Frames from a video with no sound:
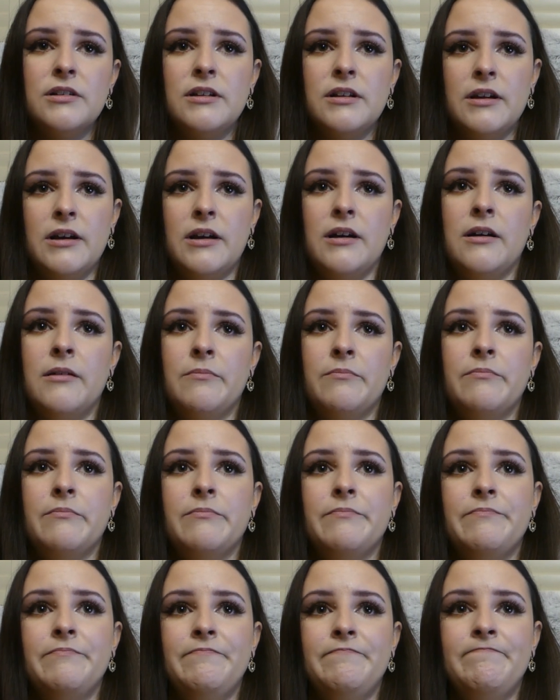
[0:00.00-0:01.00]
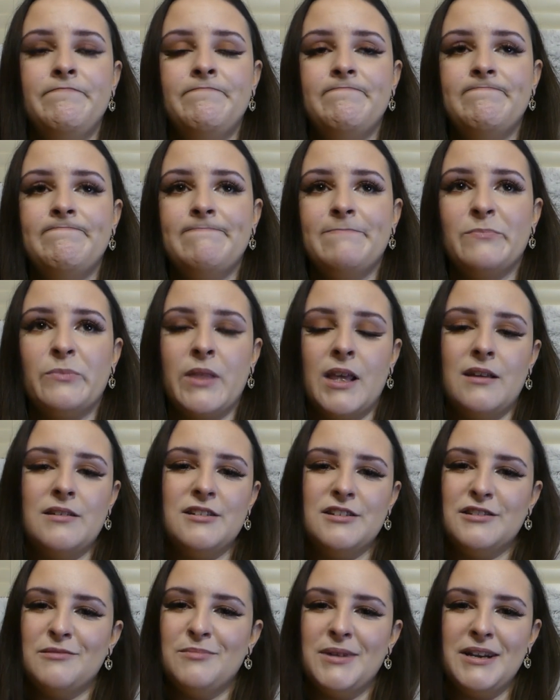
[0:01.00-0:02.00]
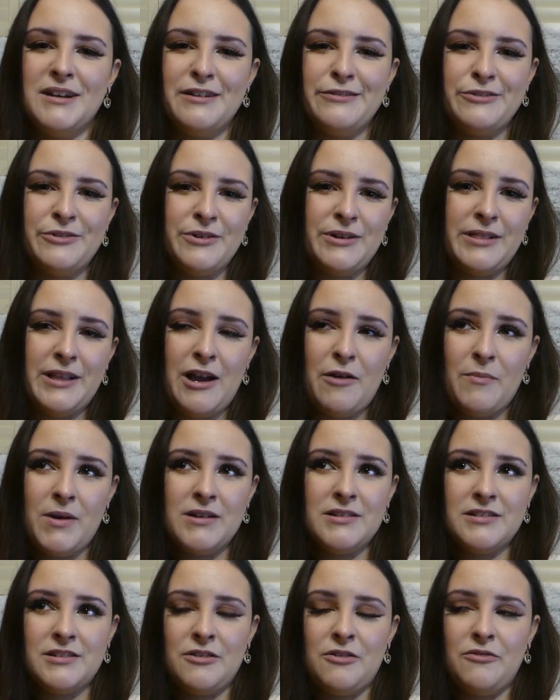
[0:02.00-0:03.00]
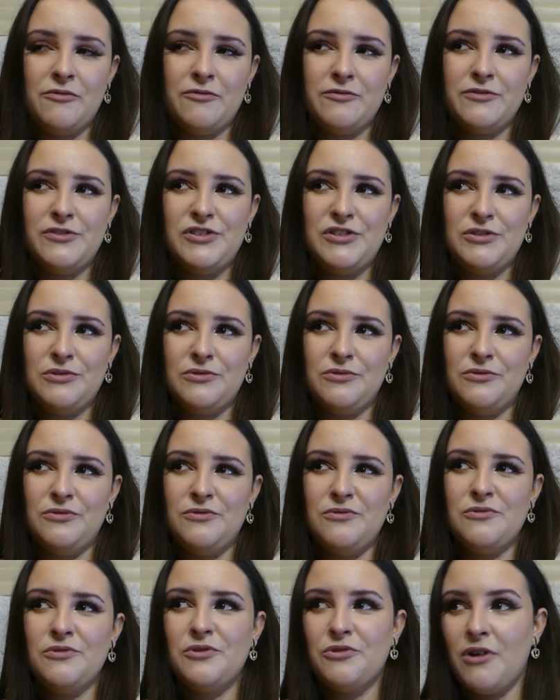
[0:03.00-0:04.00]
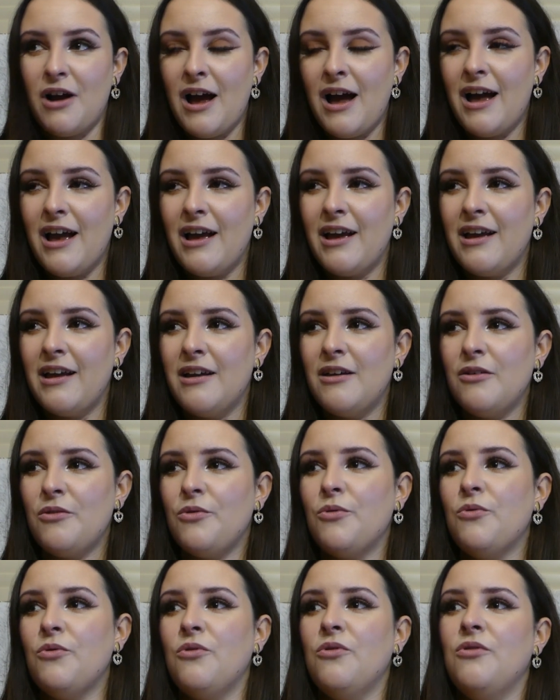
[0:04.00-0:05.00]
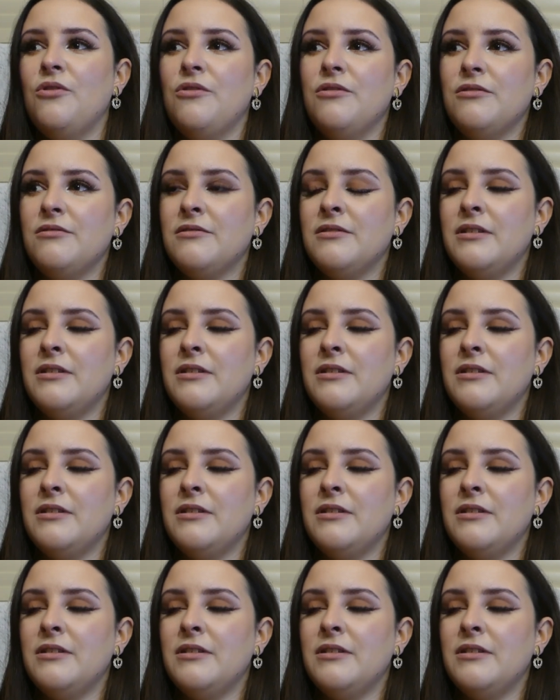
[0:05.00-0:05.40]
That doesn't mean I don't allow myself to cry or